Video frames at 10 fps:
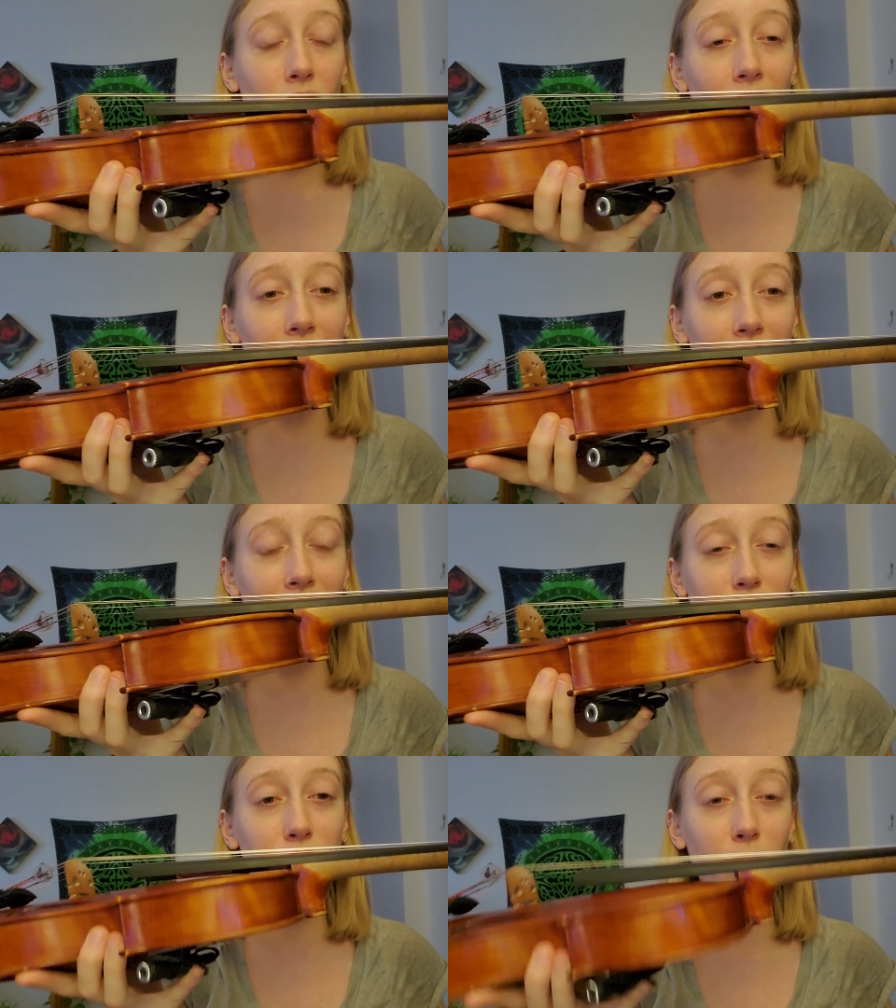
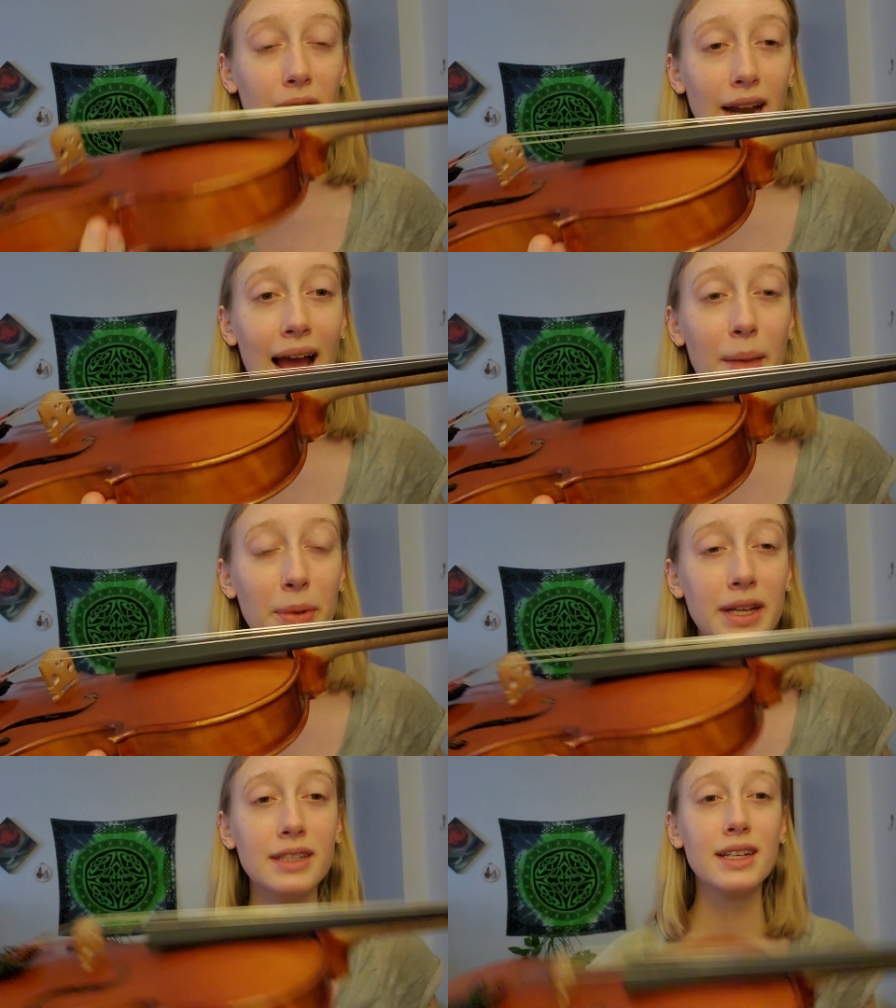And so what had
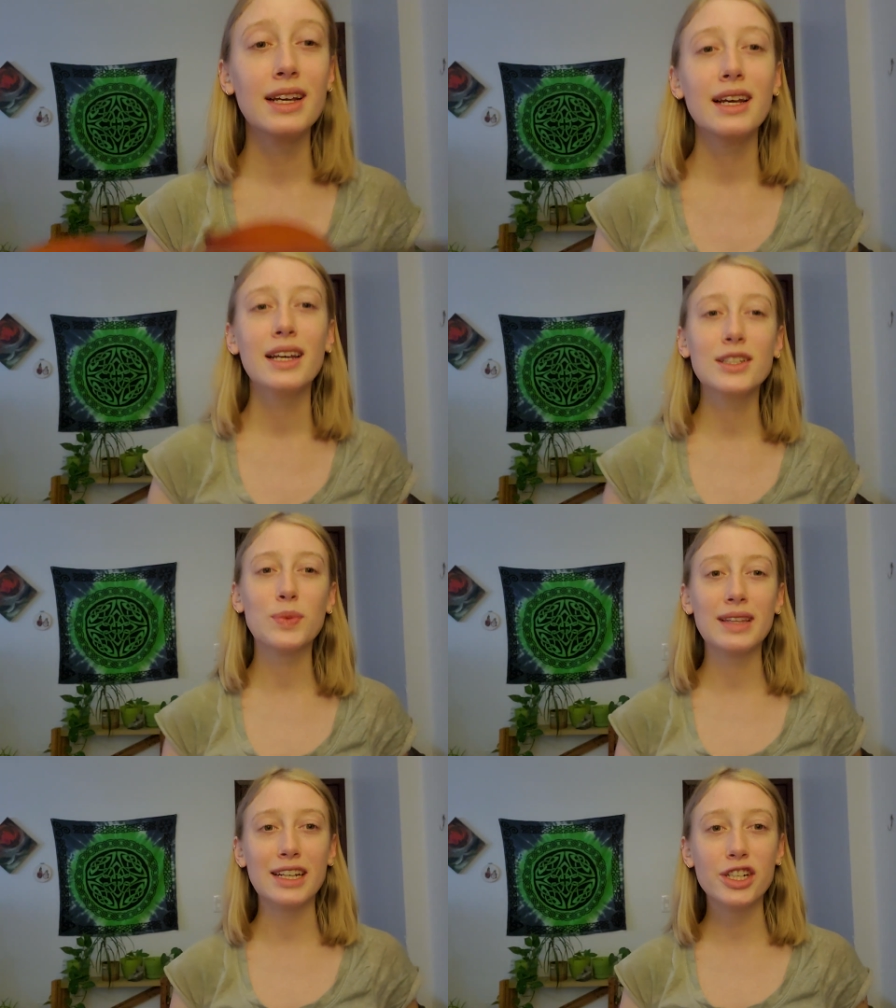happened is
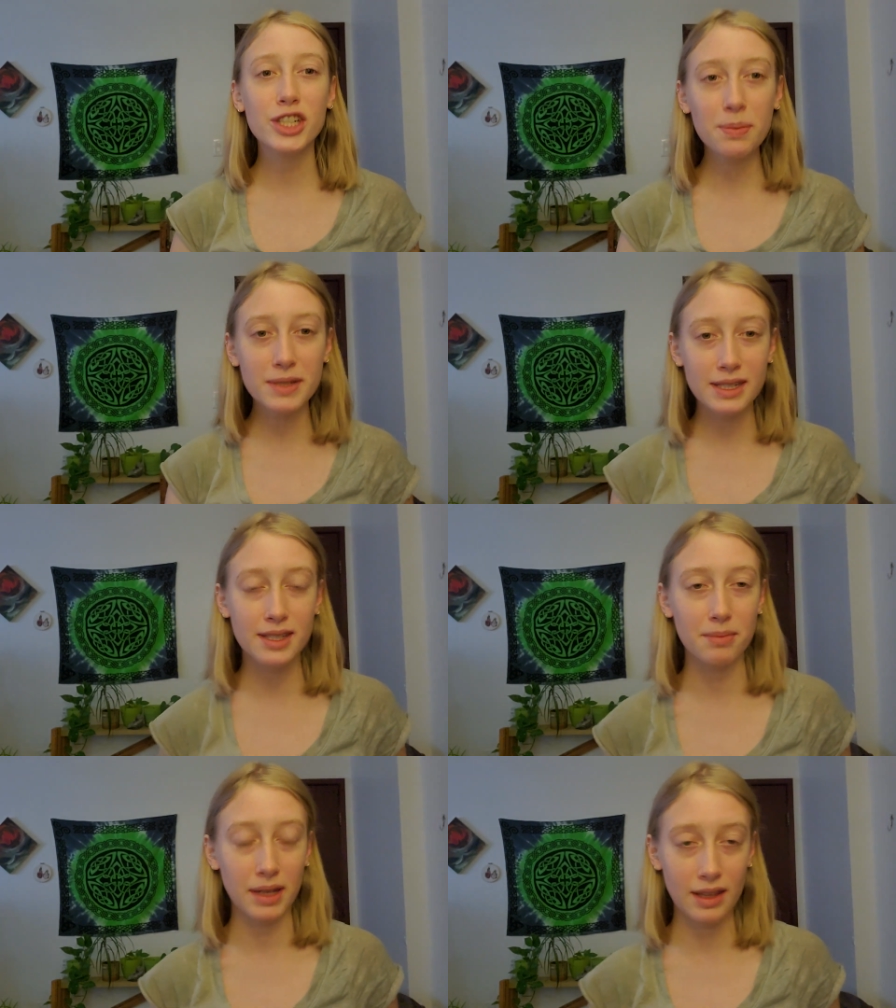when they shipped it
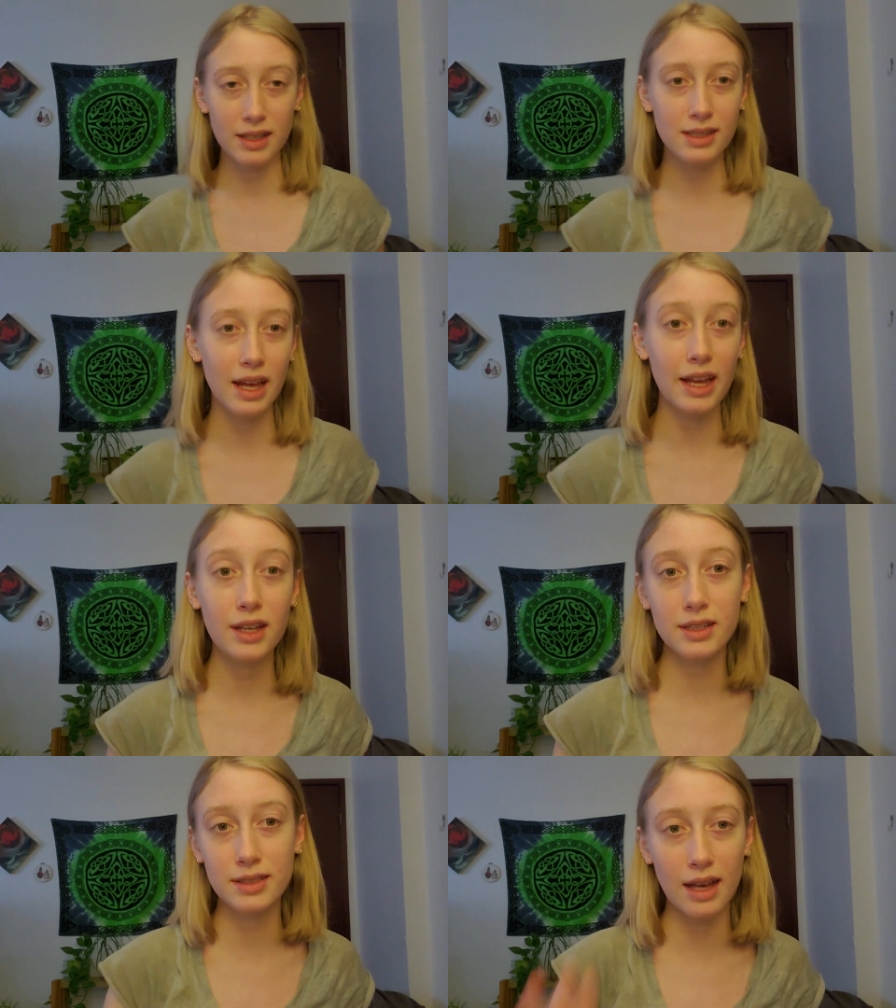to me, this like
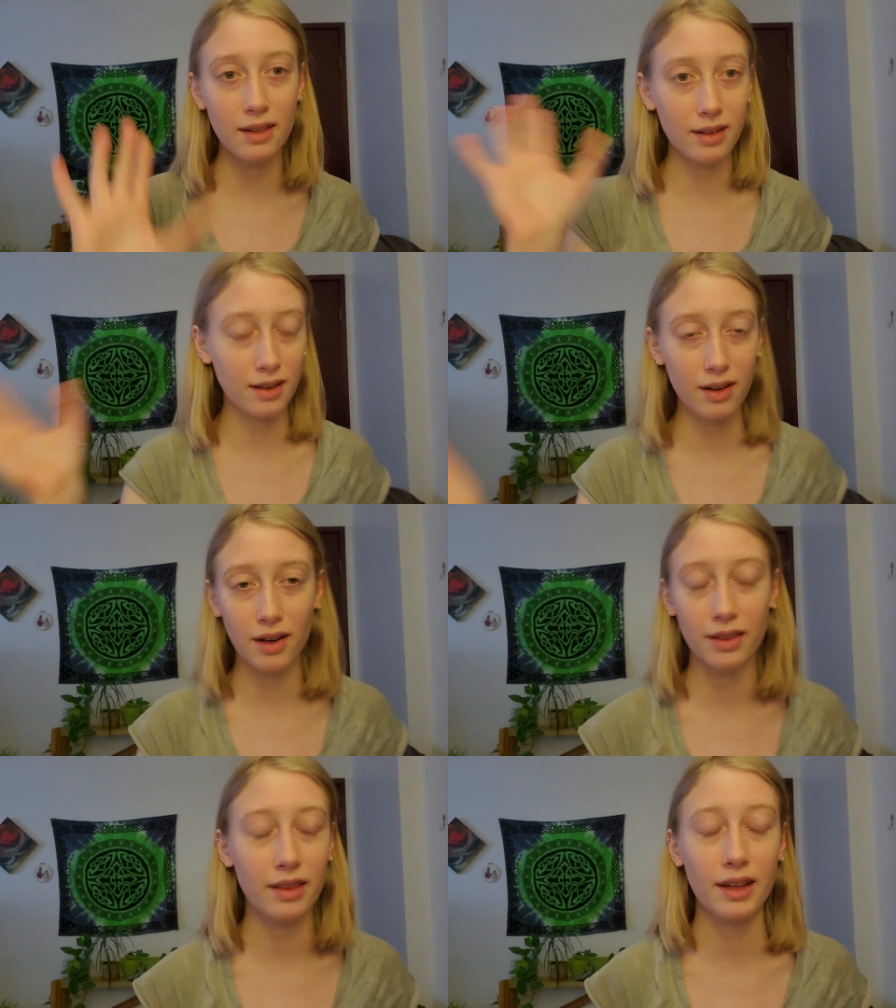seller
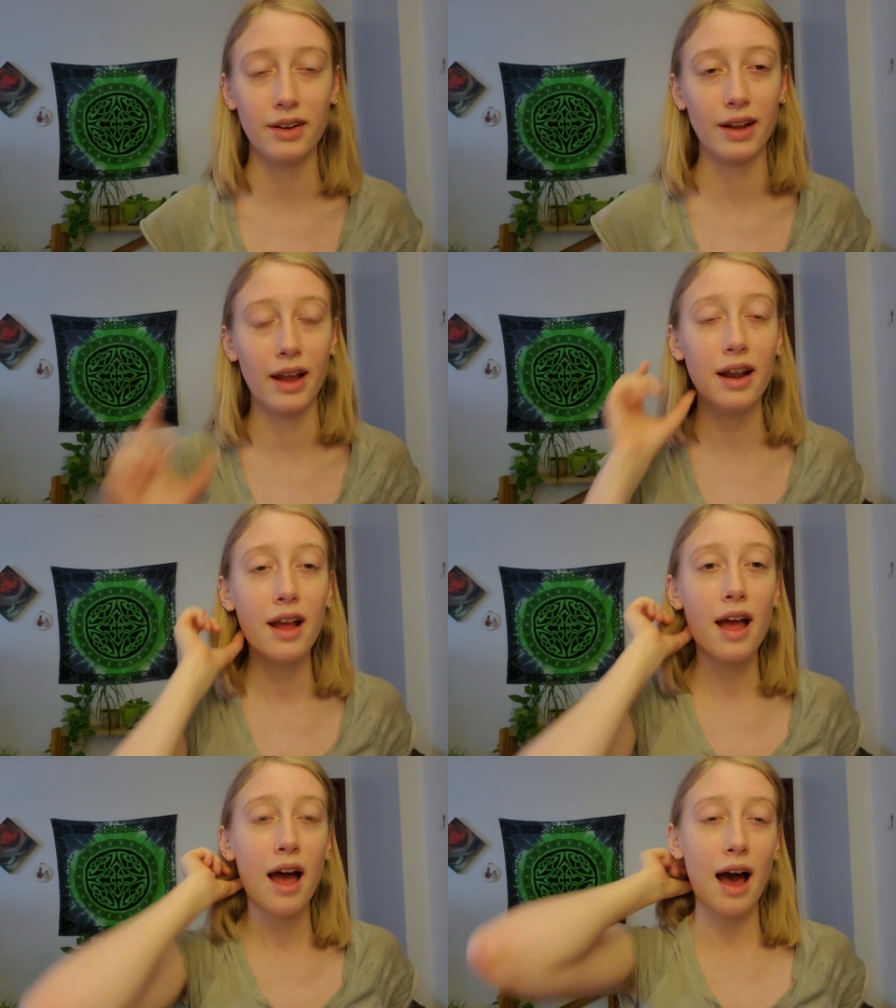on the internet,
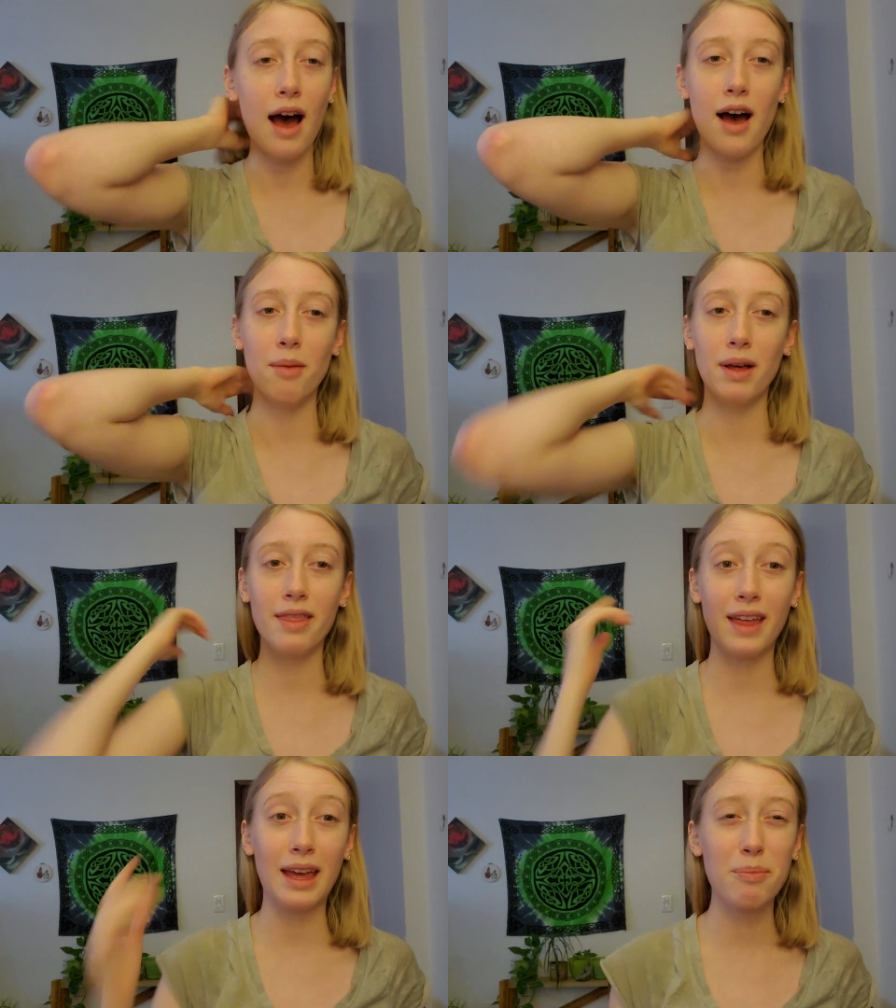
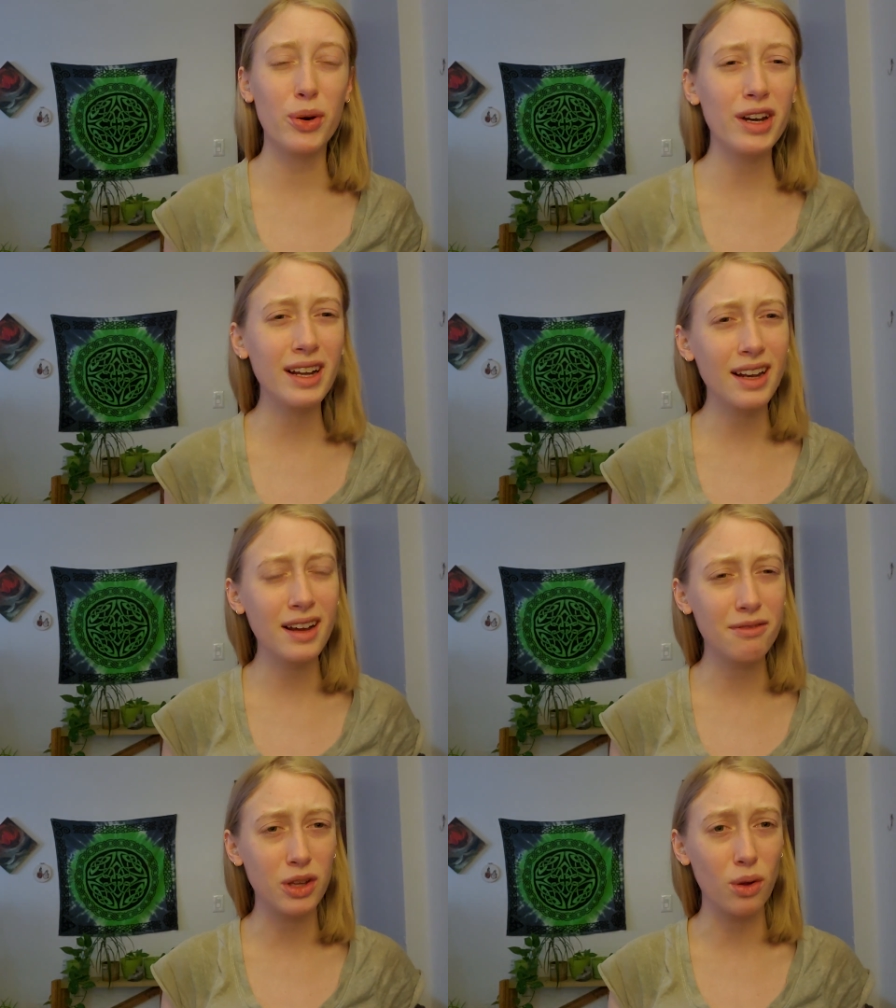they put it in a
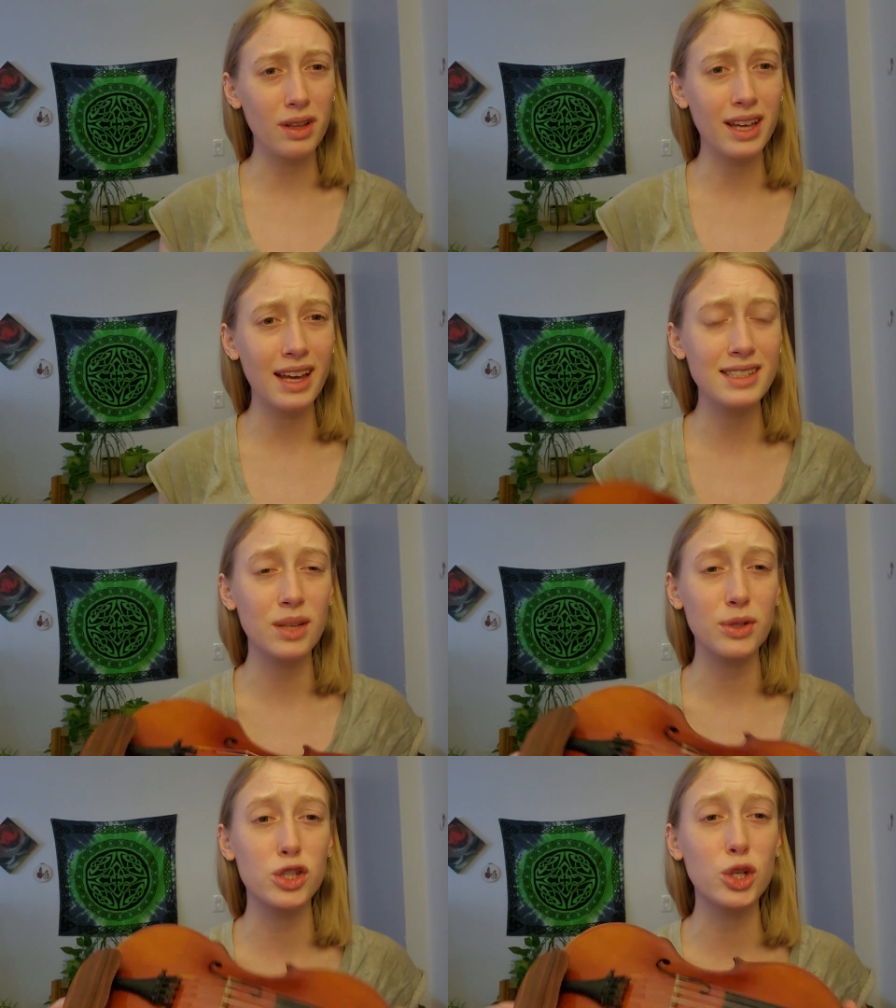viola case that
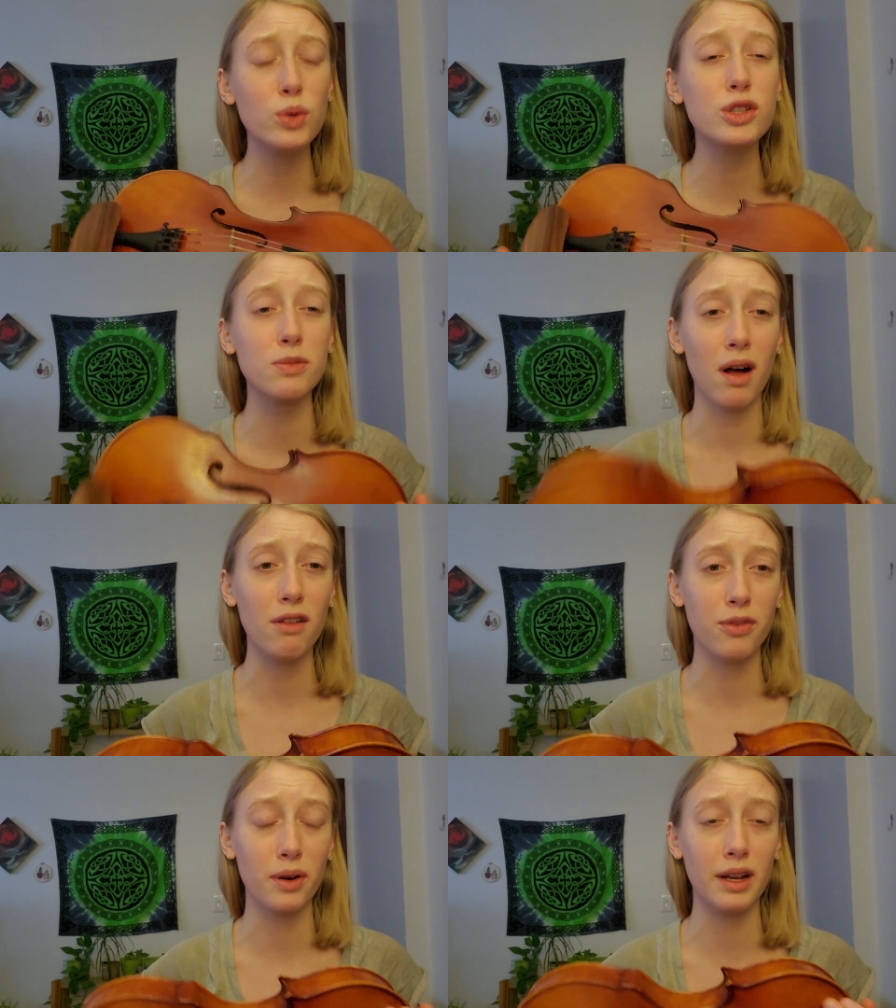was too small
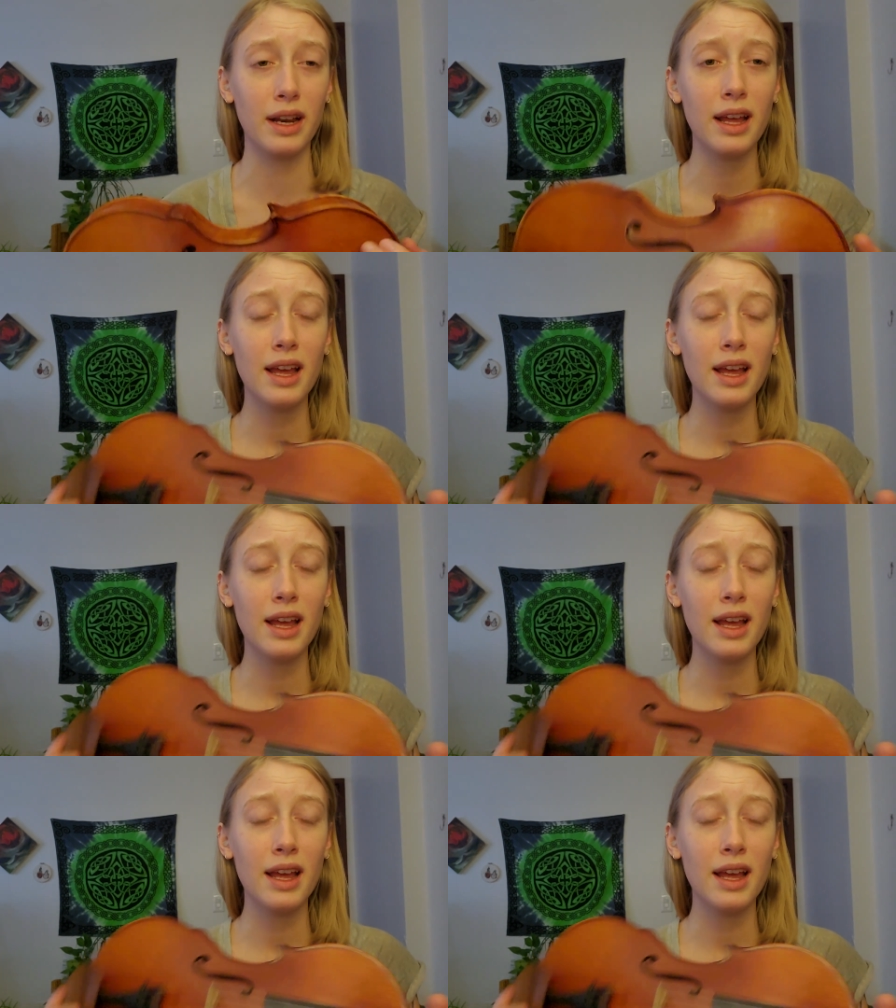for it.